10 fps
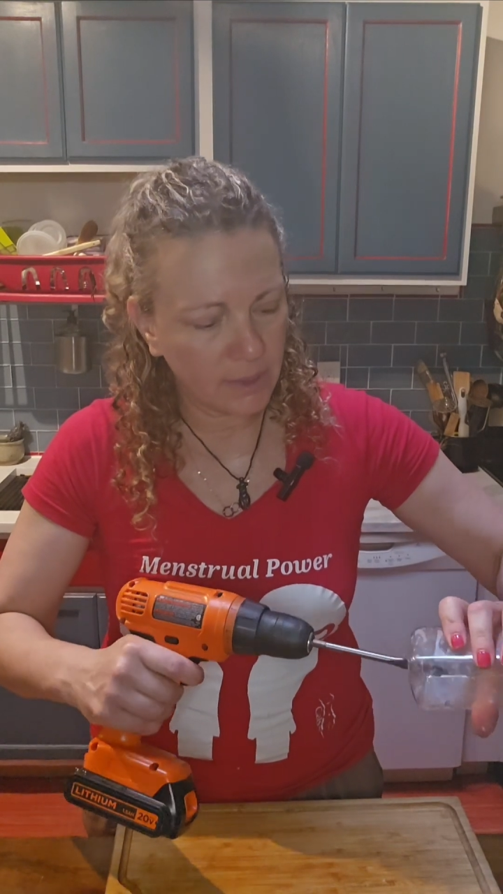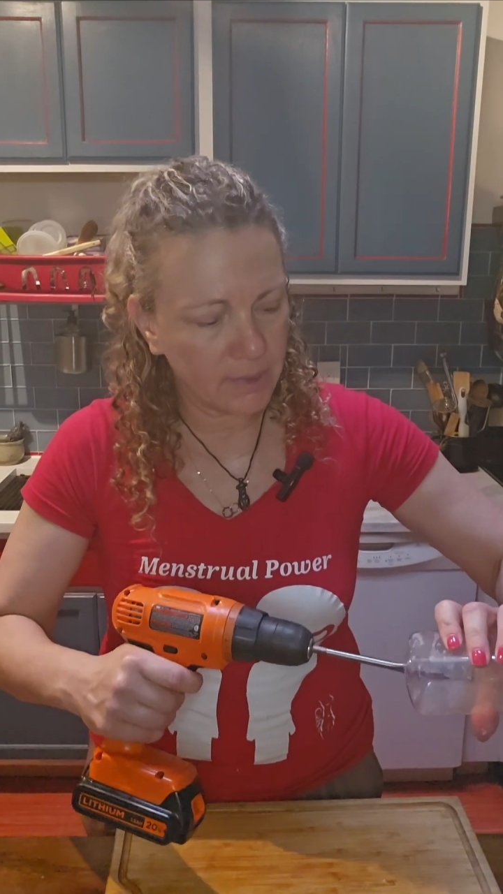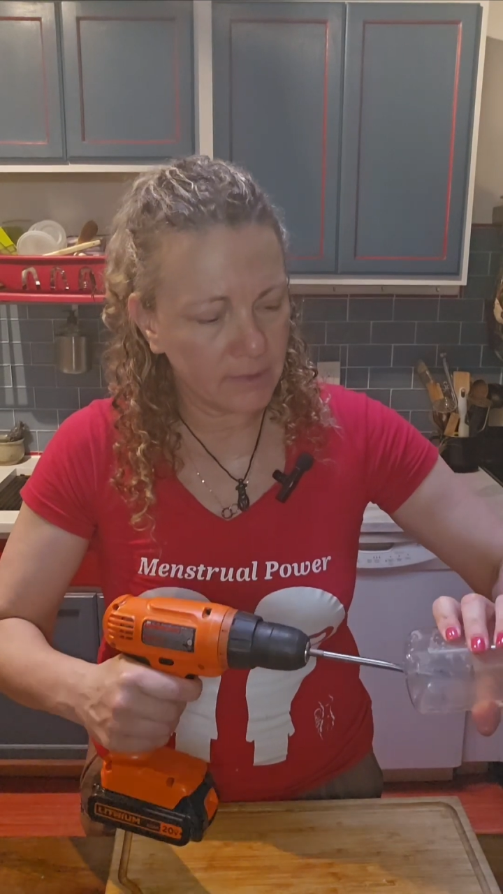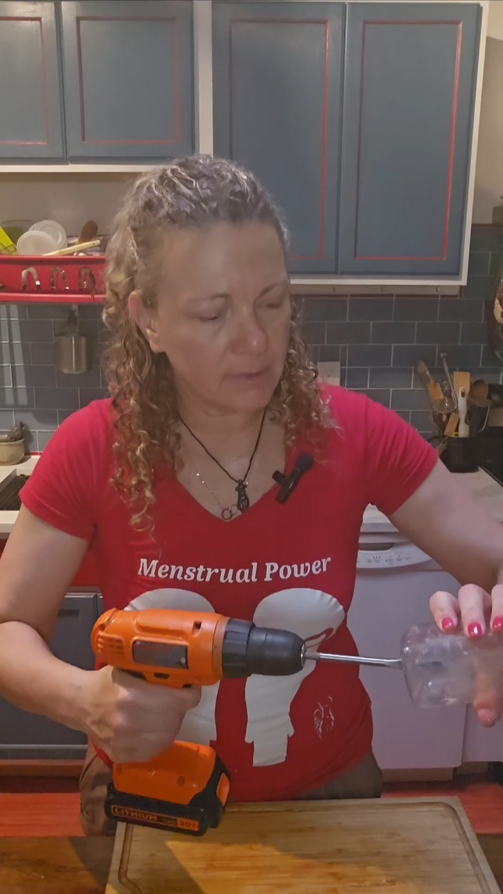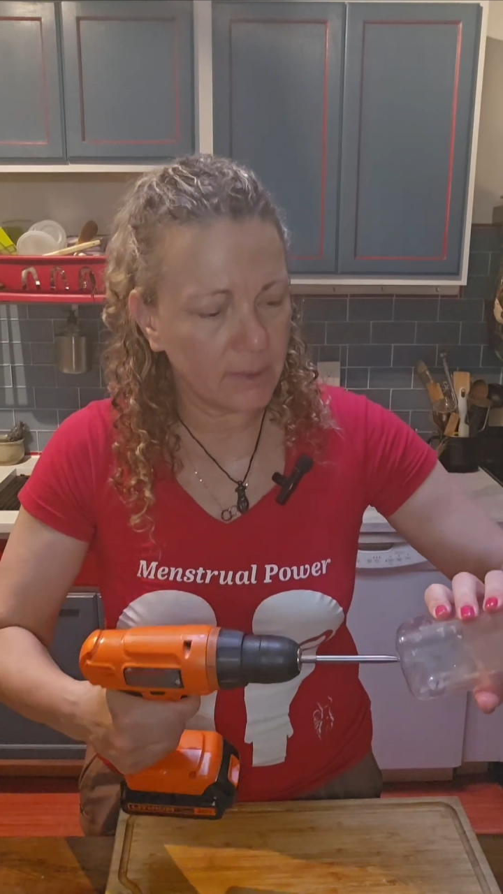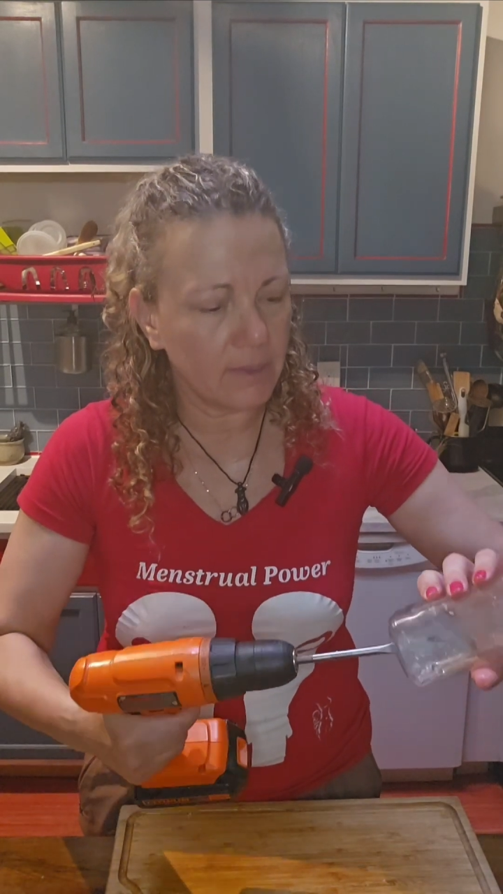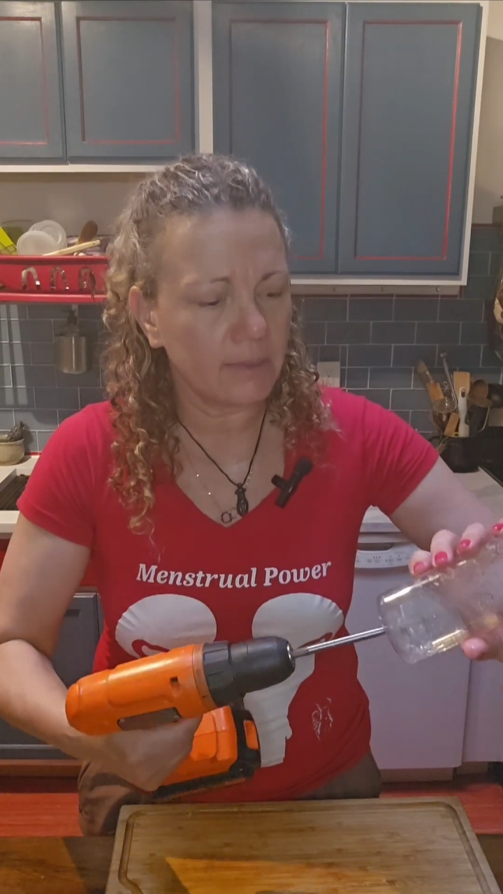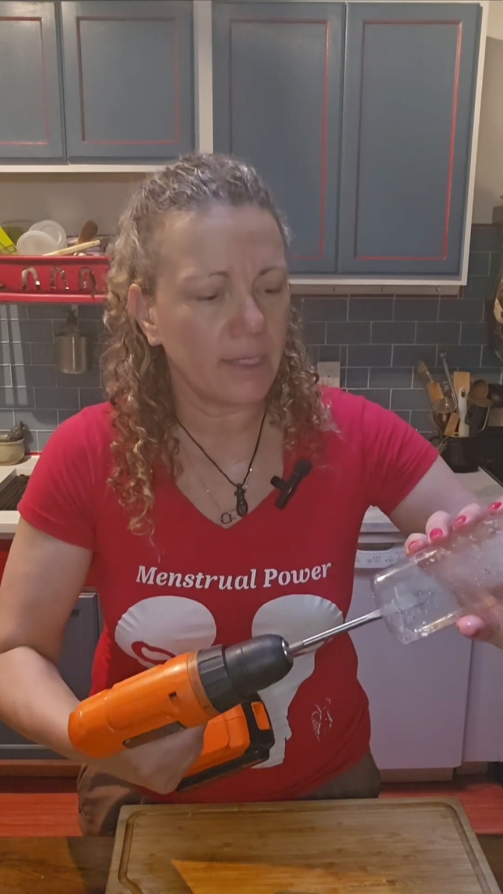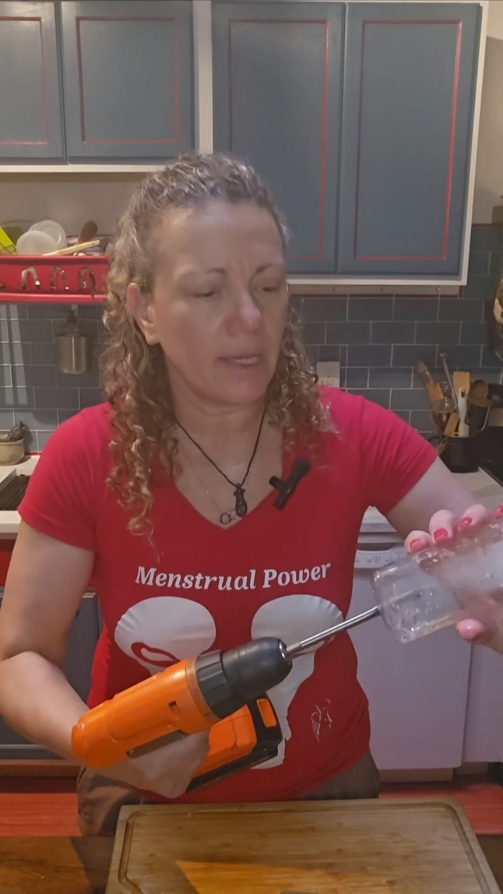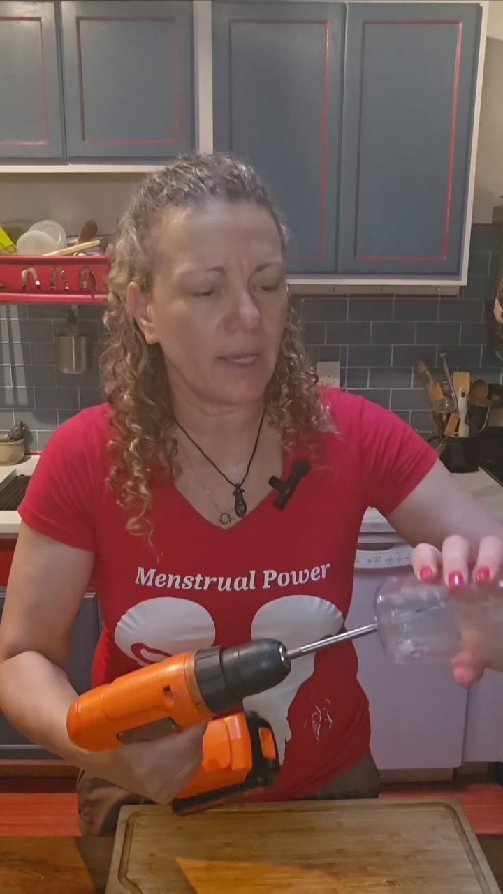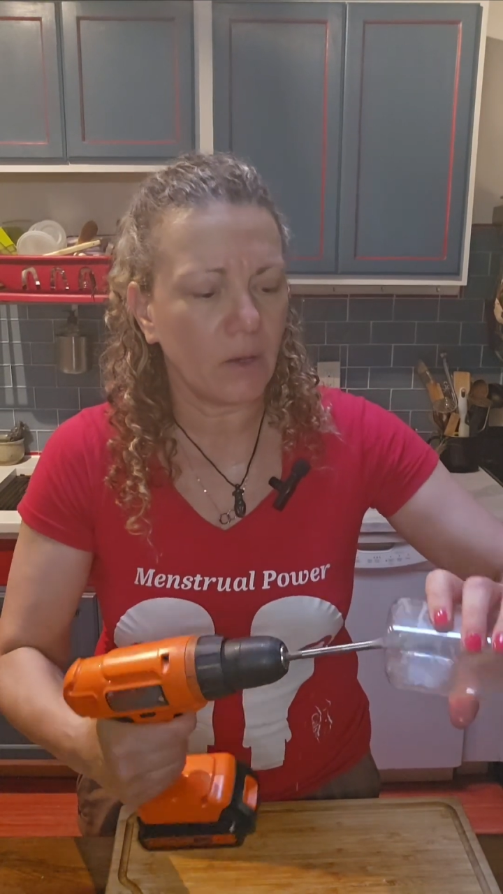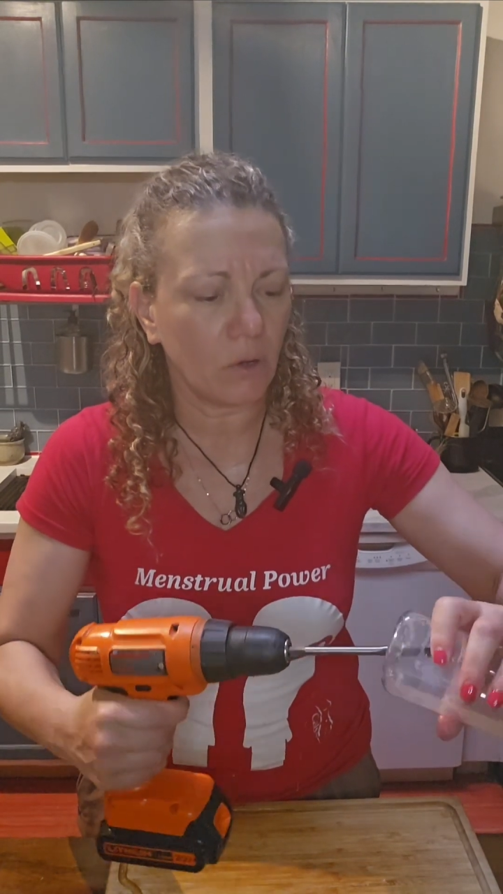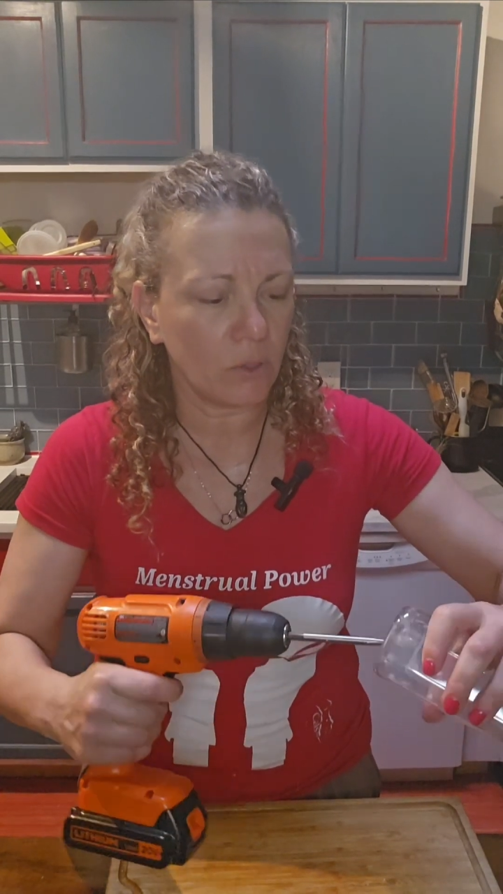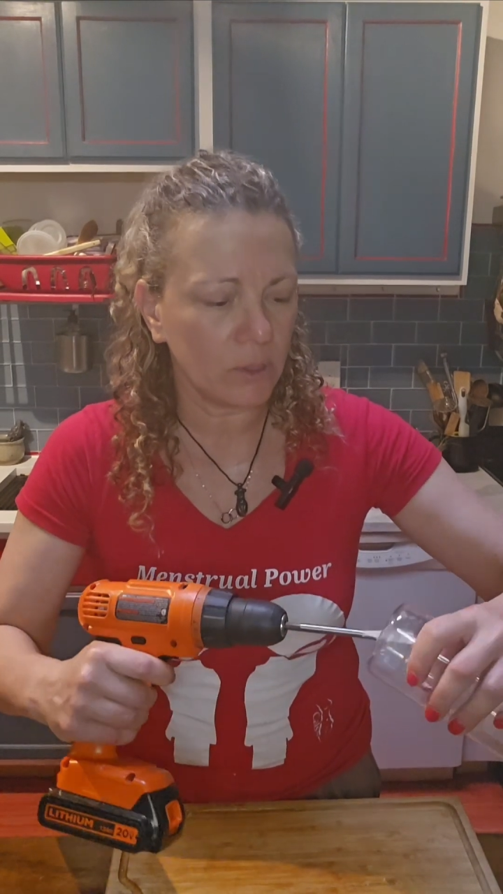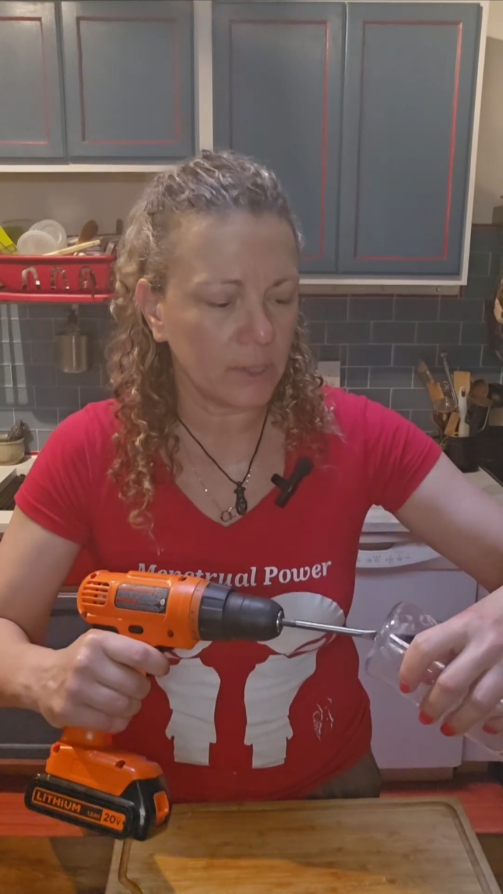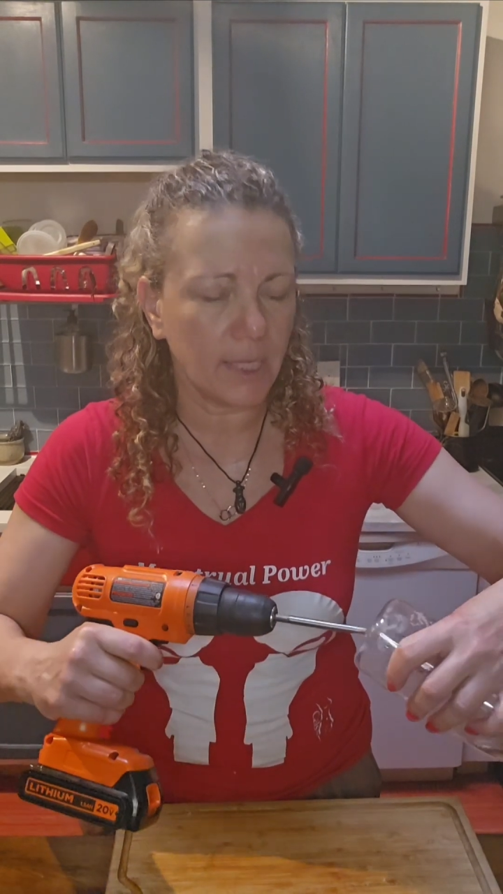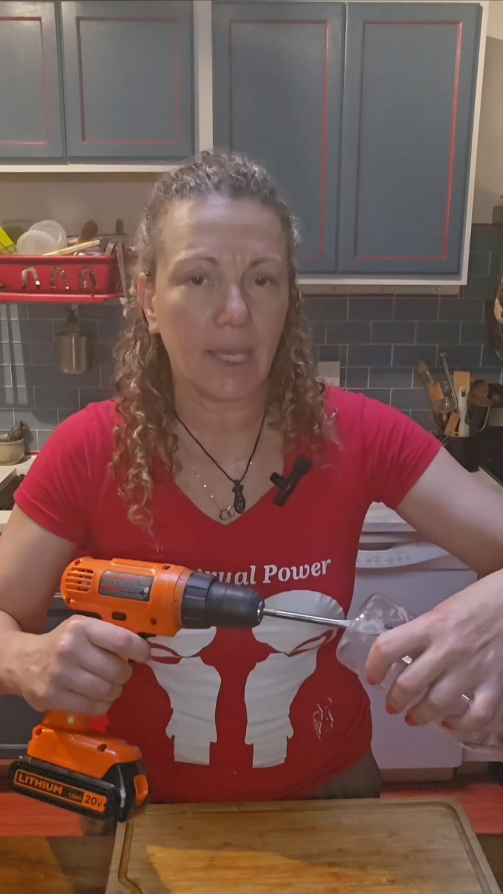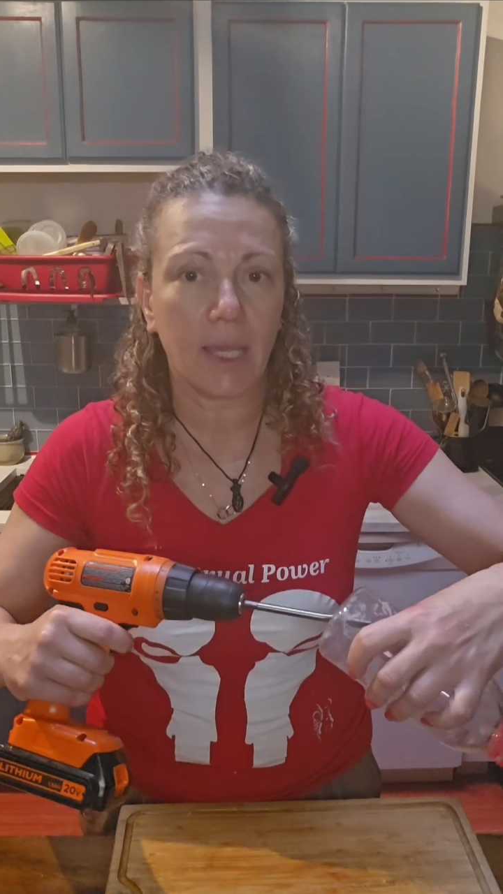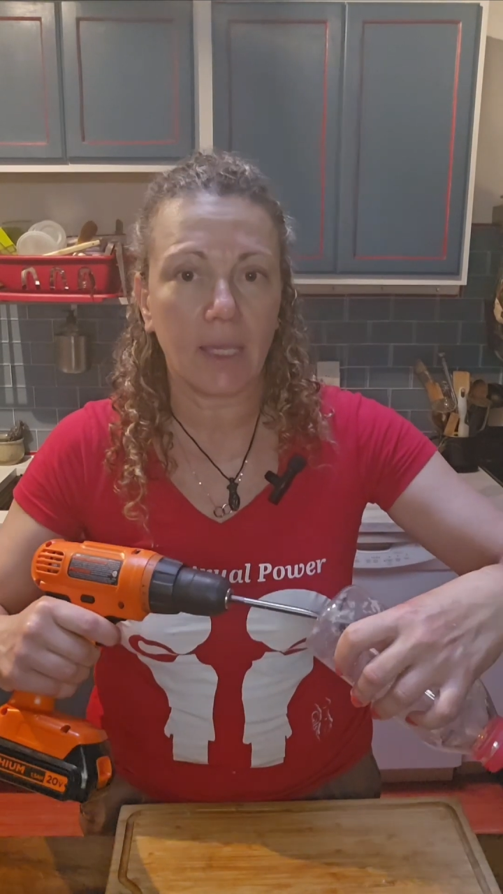until all the